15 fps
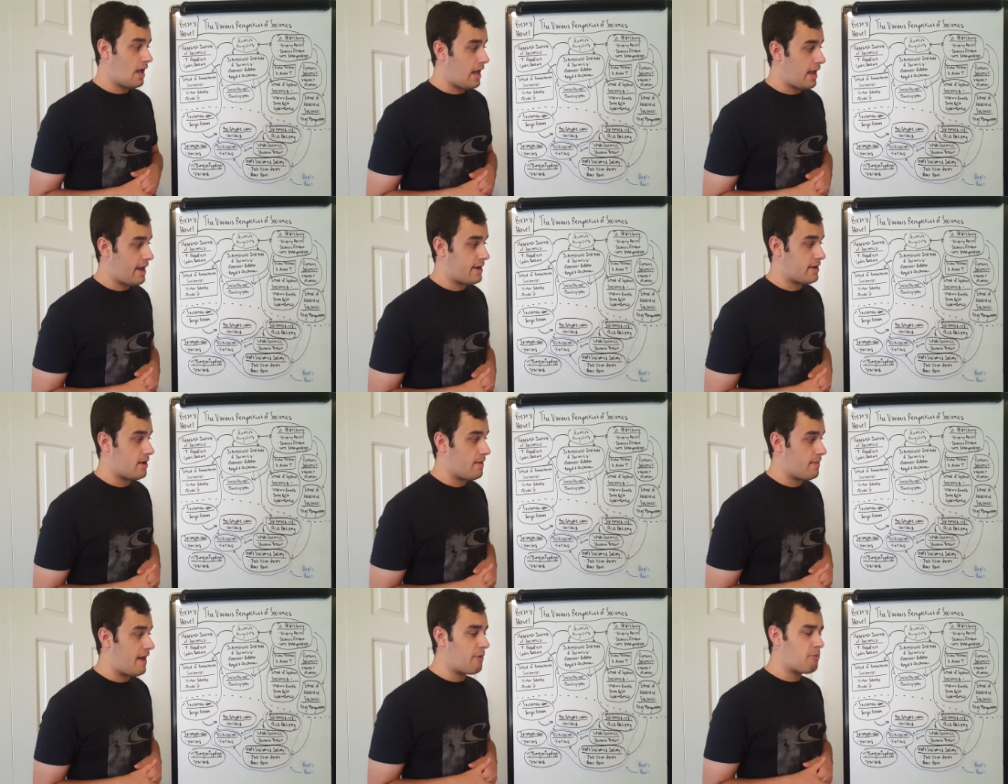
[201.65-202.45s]
And
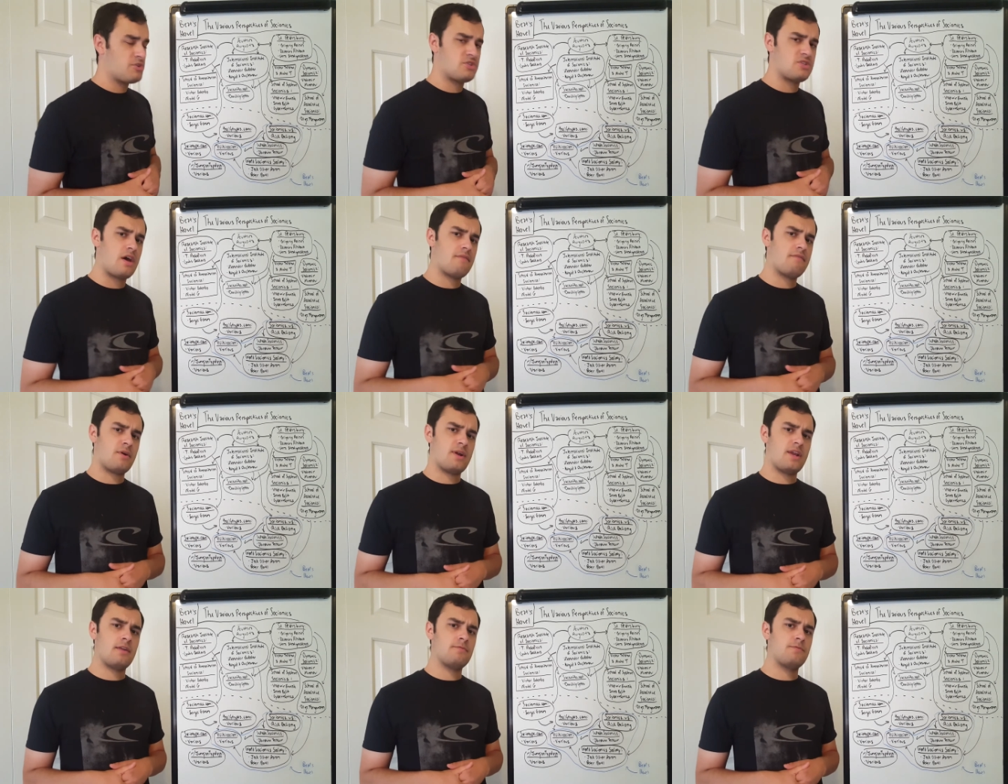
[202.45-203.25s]
that one's not
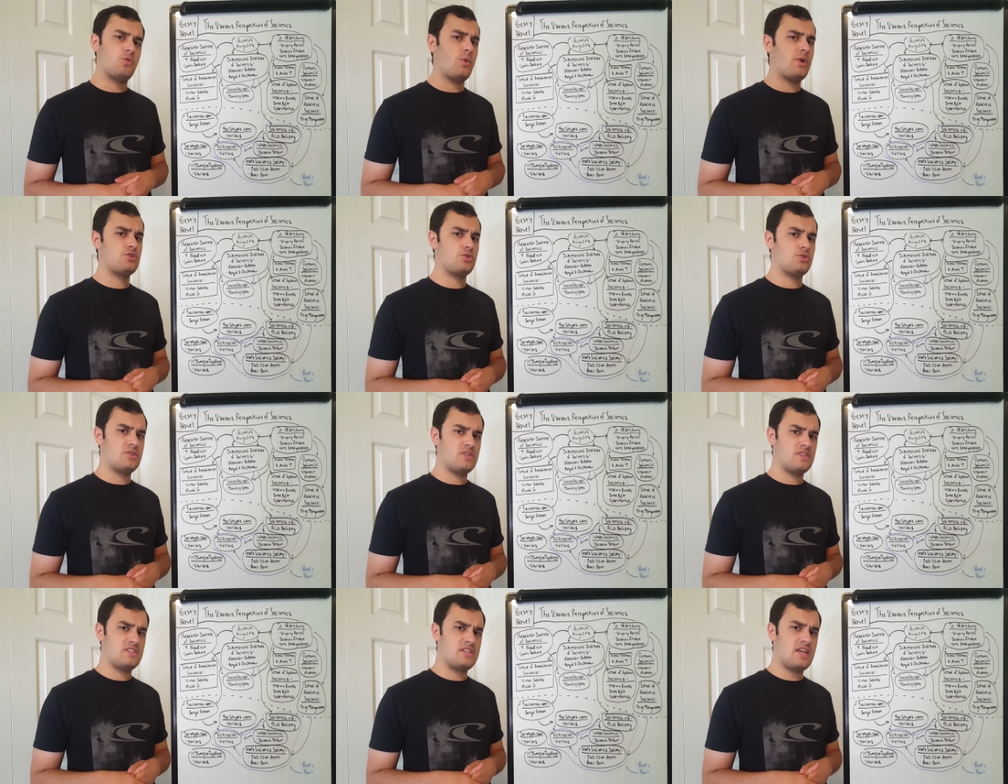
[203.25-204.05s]
very influential to
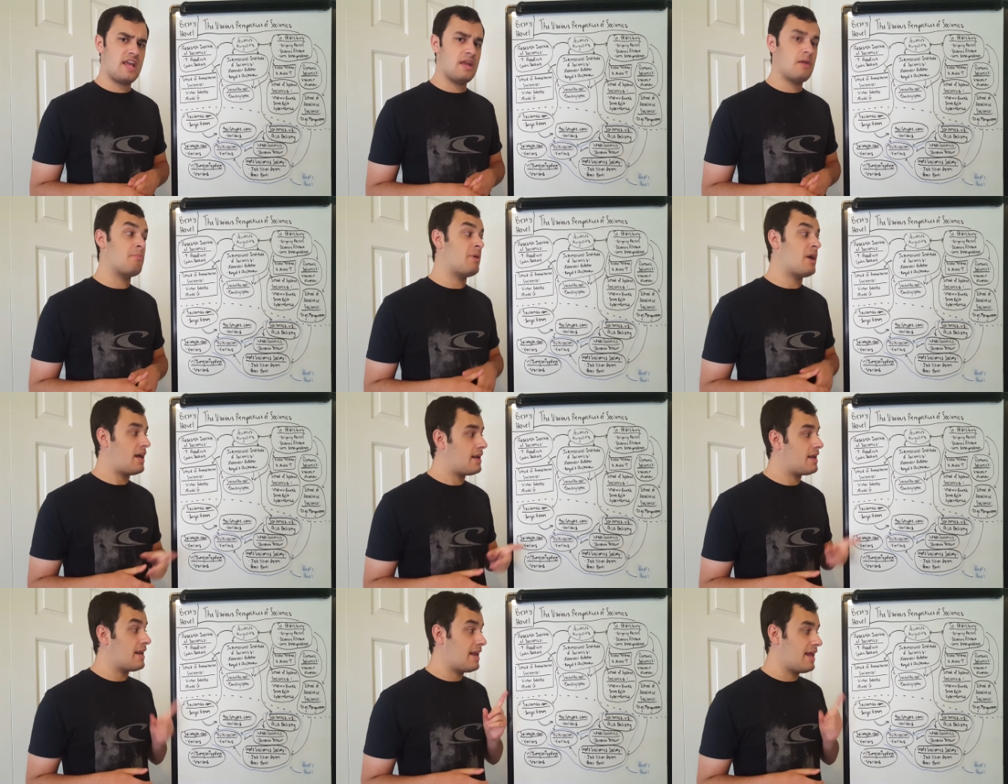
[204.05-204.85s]
this day,
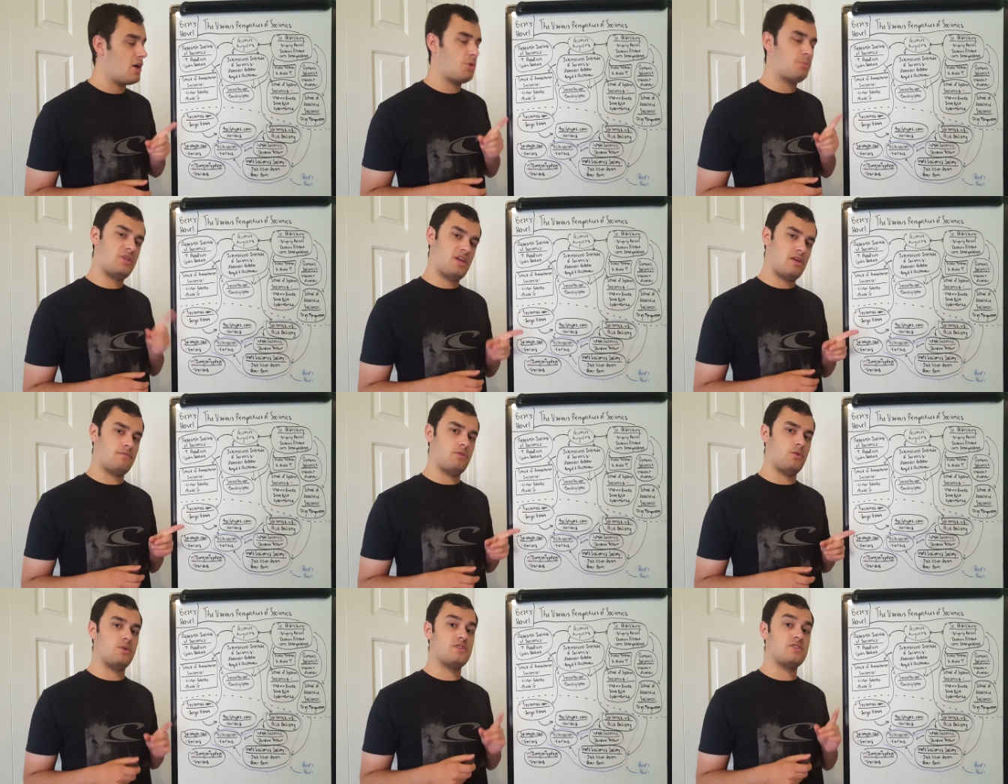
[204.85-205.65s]
but it helped
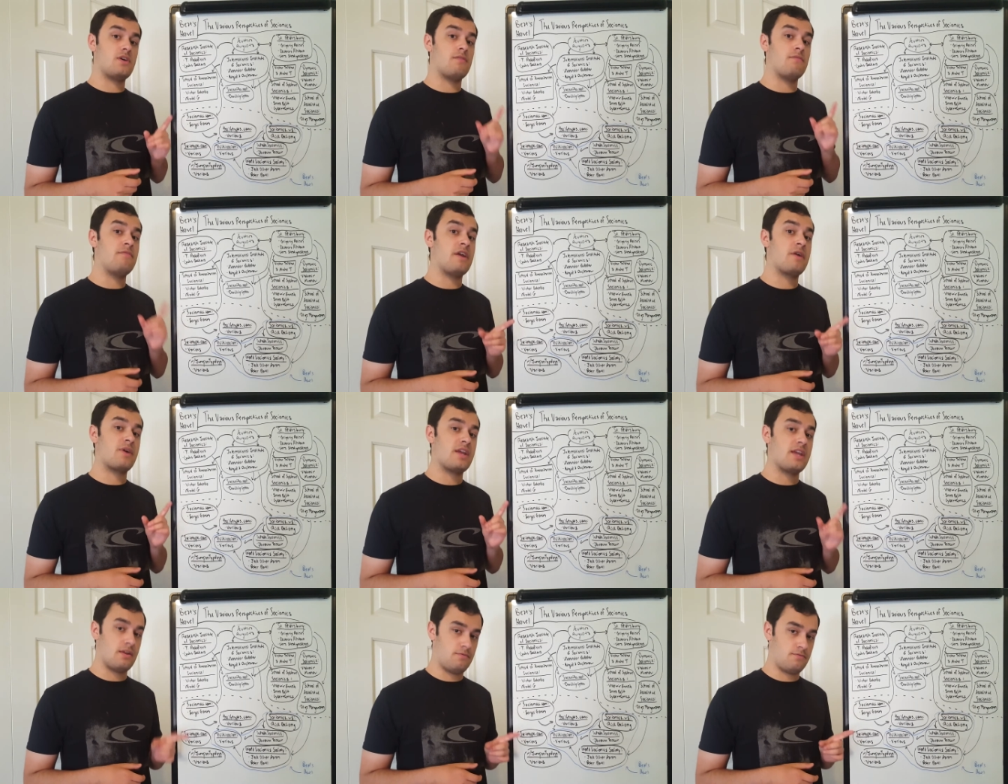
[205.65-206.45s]
influence a
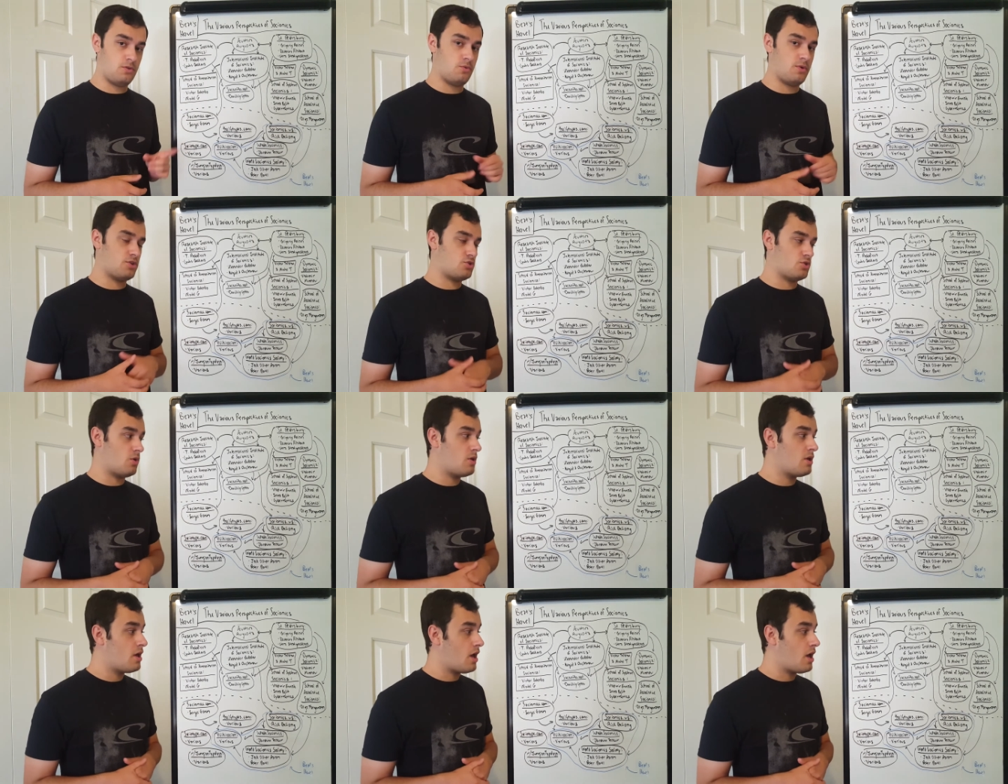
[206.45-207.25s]
very influential